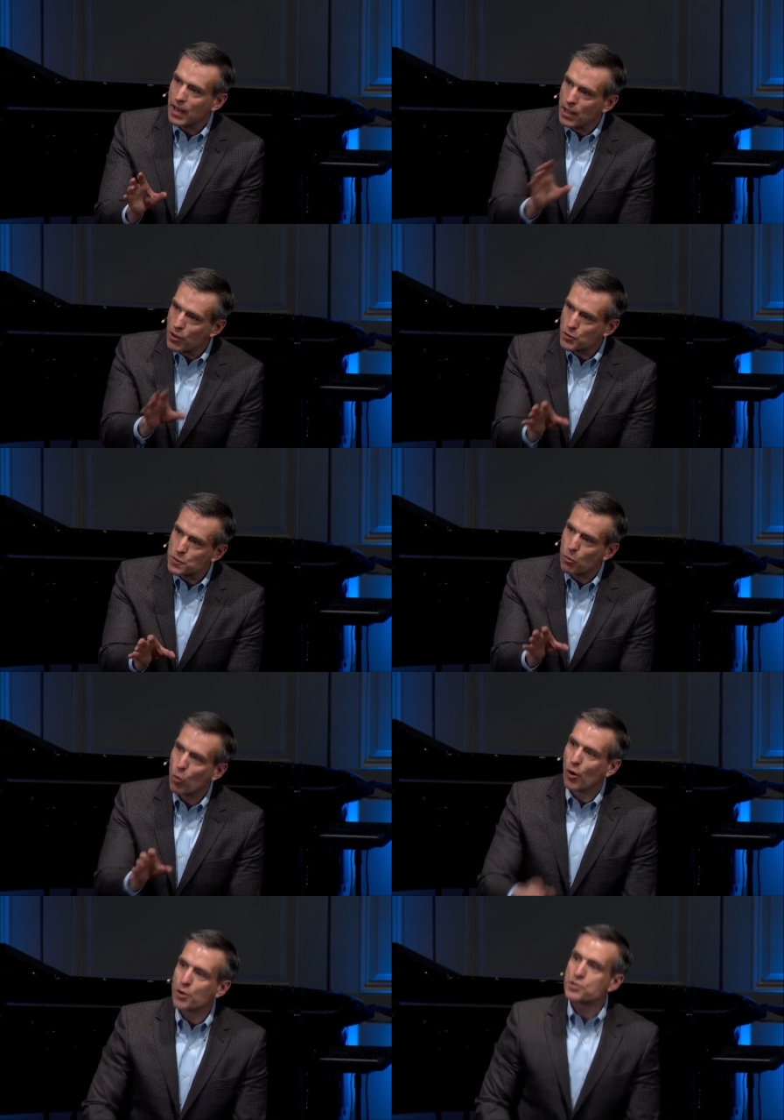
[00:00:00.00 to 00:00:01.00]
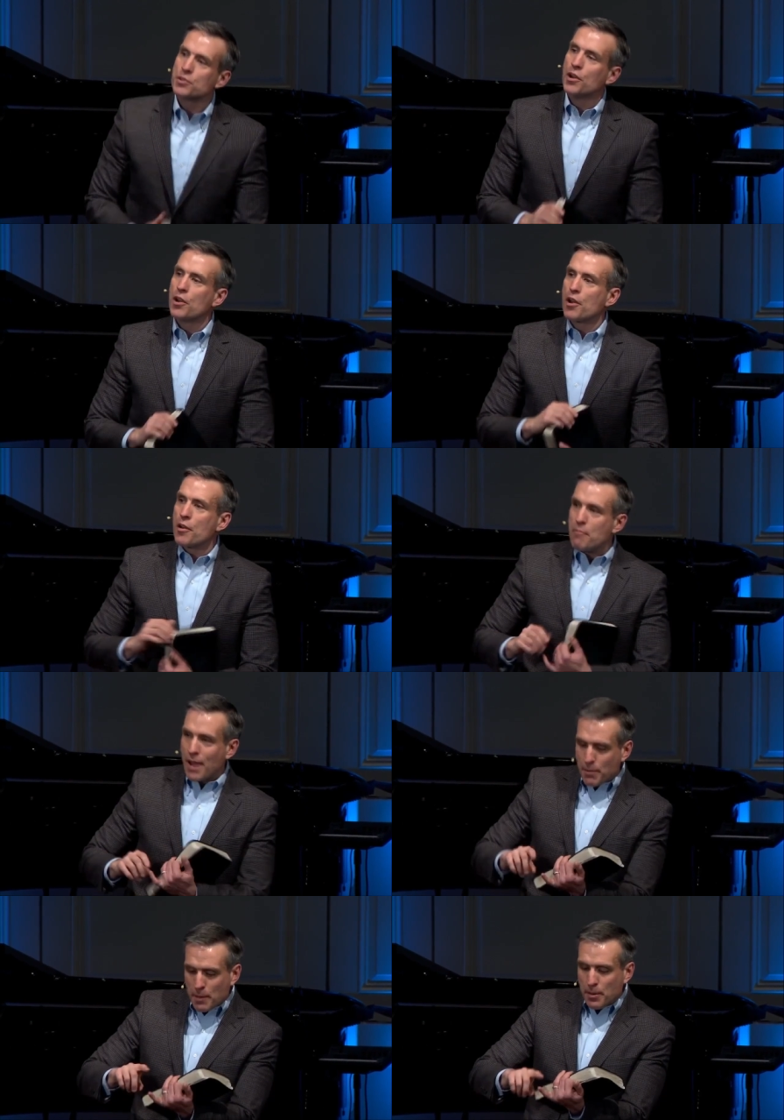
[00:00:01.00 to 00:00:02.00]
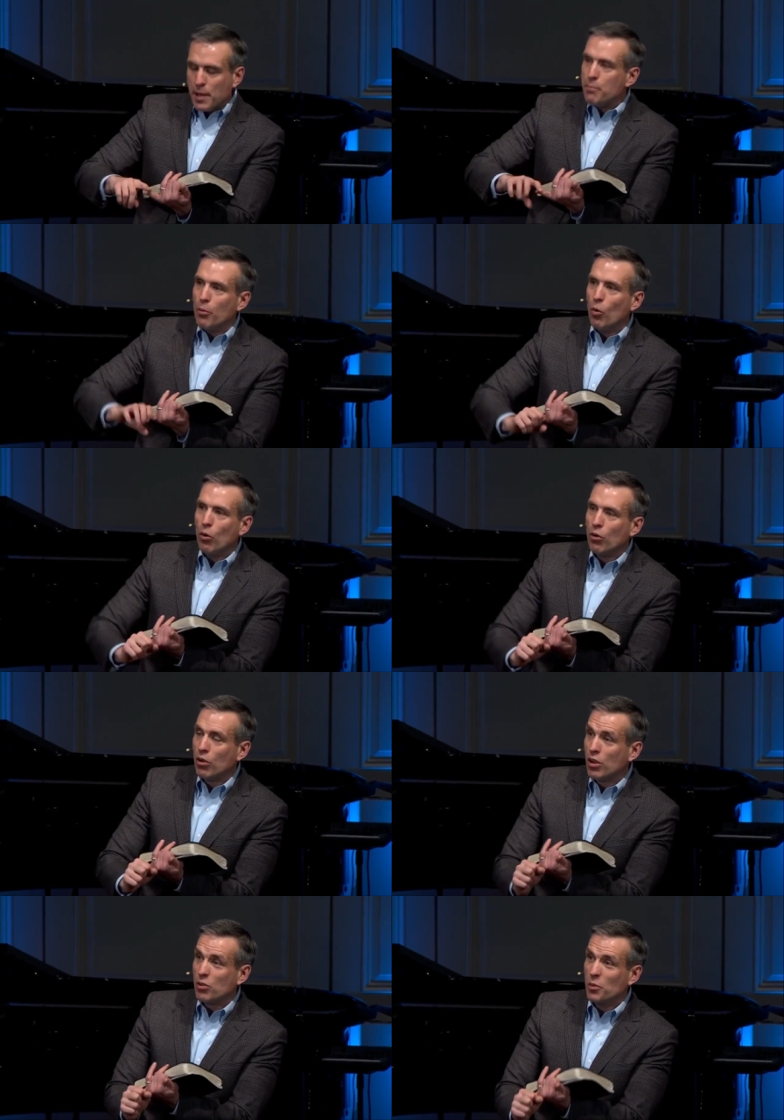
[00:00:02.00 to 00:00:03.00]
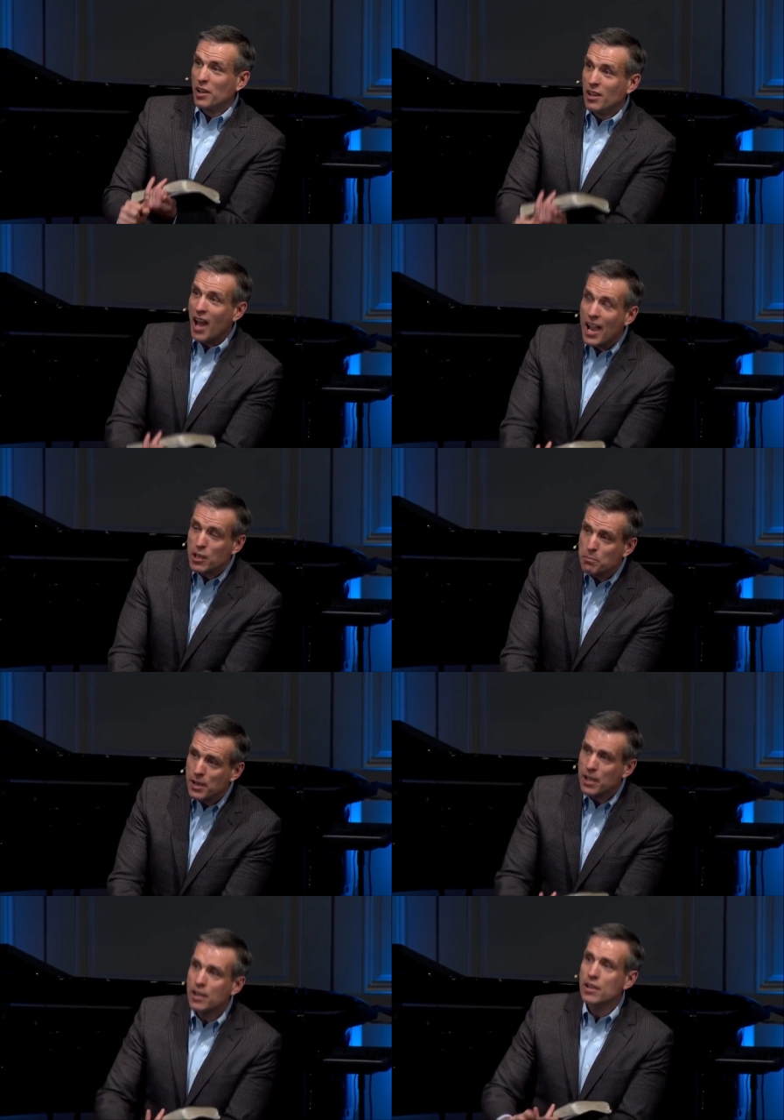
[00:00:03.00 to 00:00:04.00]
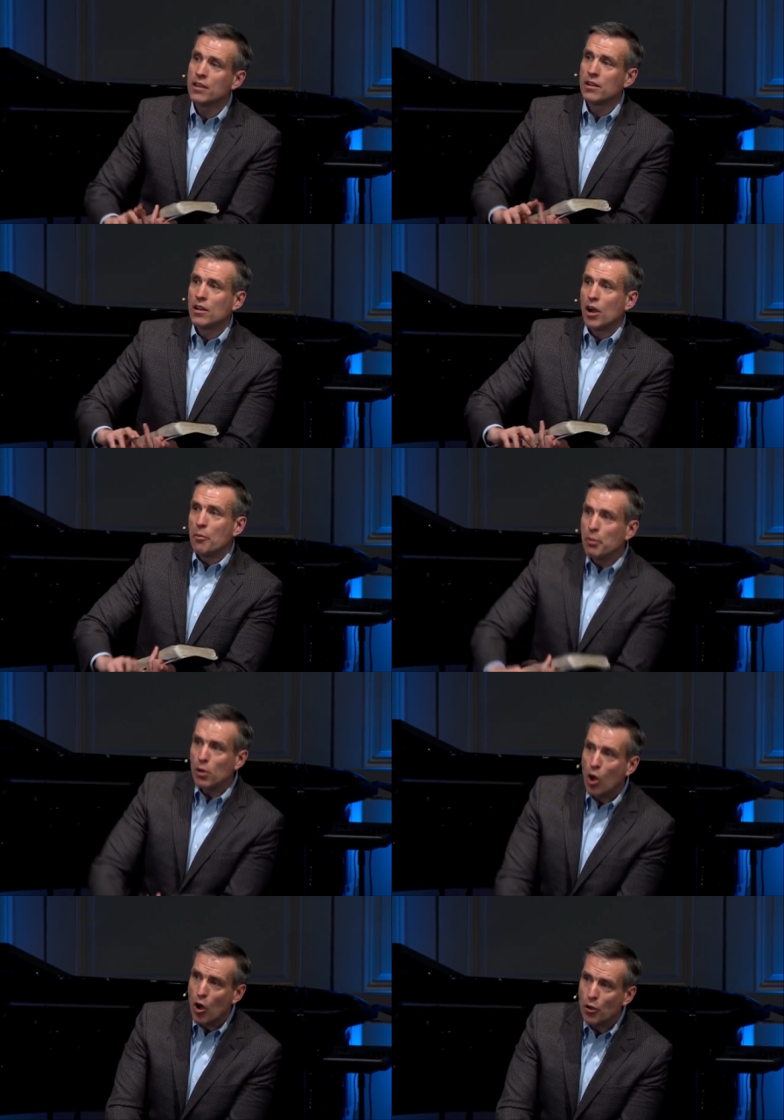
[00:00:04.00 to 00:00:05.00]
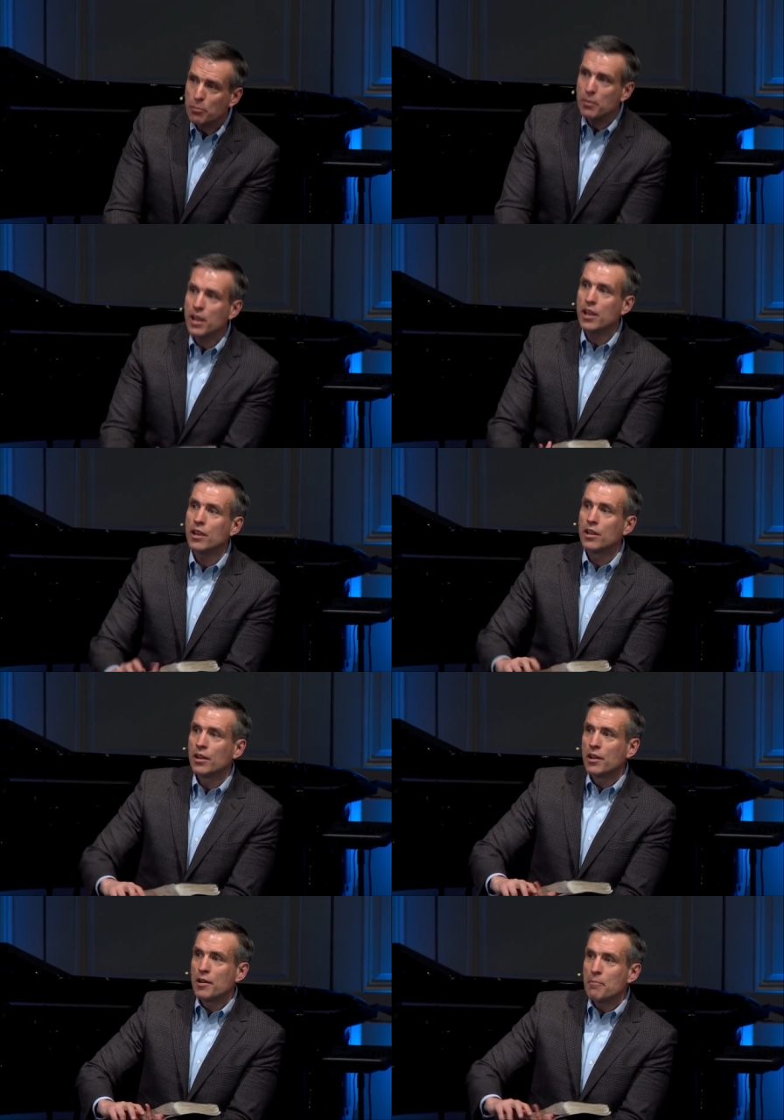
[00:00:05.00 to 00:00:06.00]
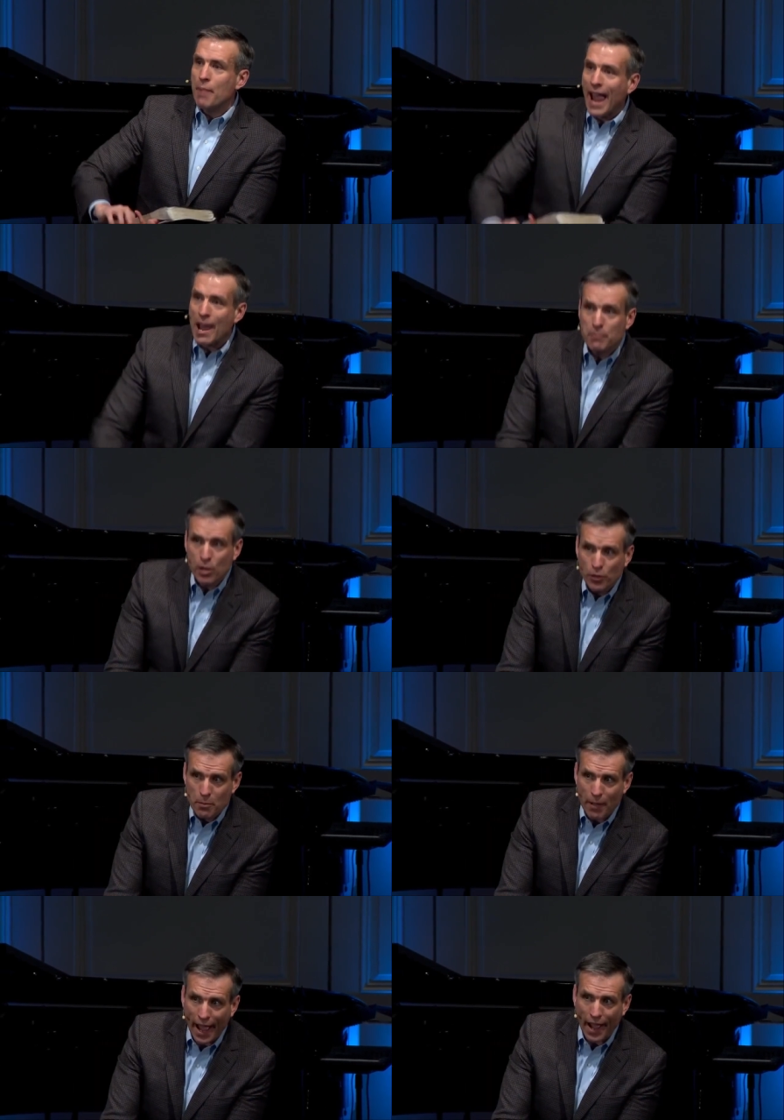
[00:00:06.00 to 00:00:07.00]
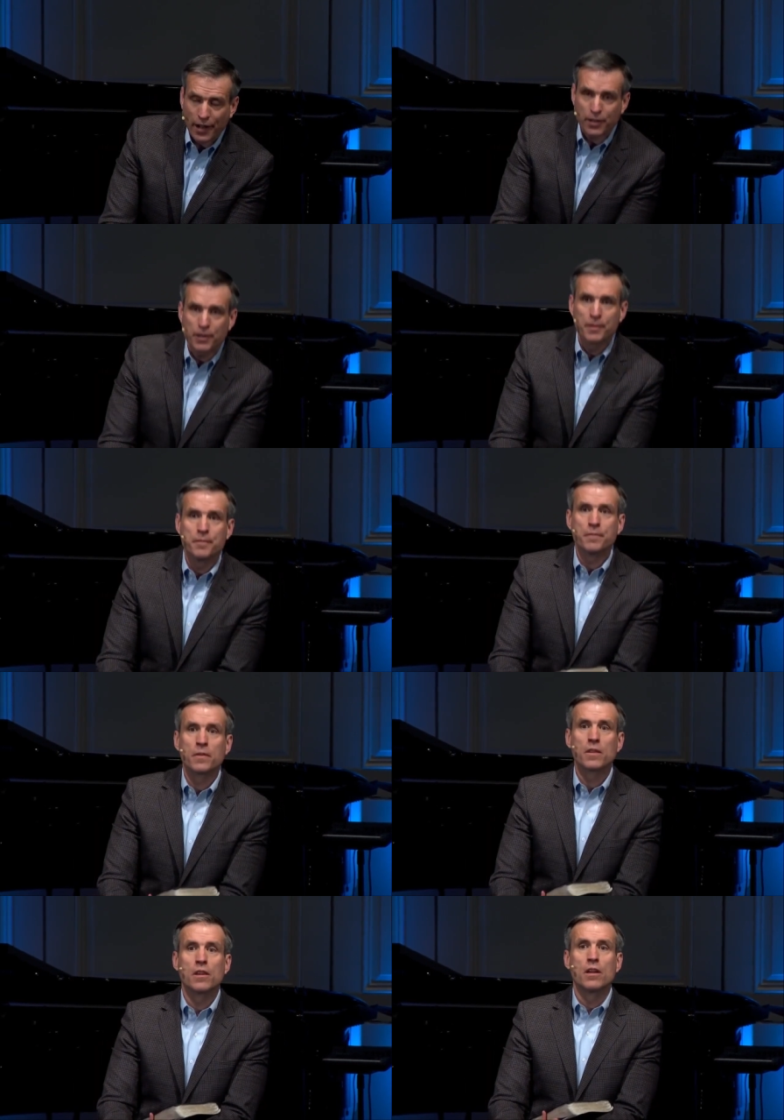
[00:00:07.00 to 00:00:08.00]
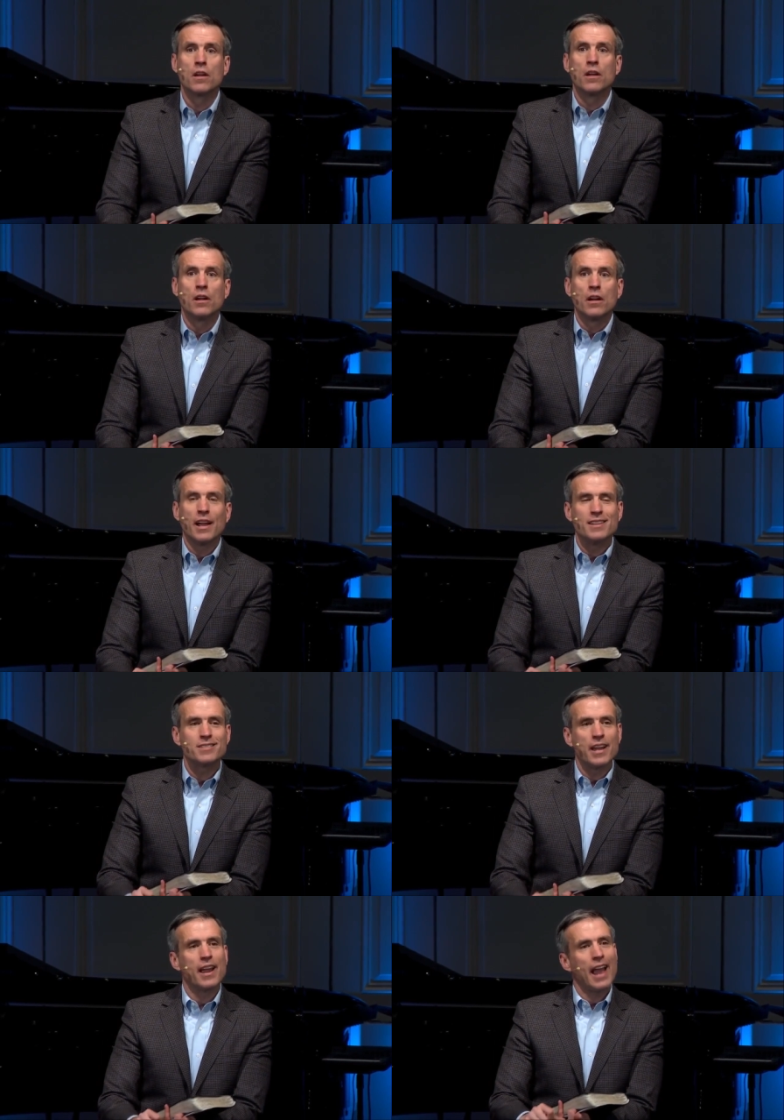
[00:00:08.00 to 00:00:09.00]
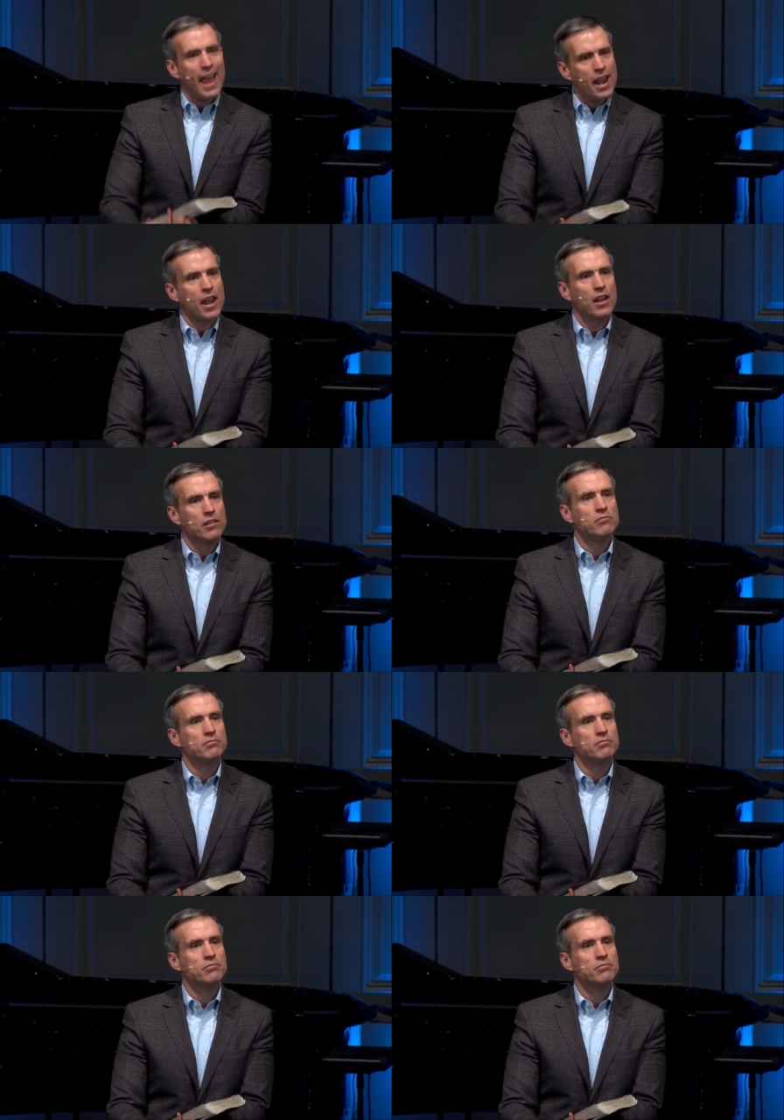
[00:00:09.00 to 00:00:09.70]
in those sports, maybe people would like me, applaud me, pat me on the back, and say, hey,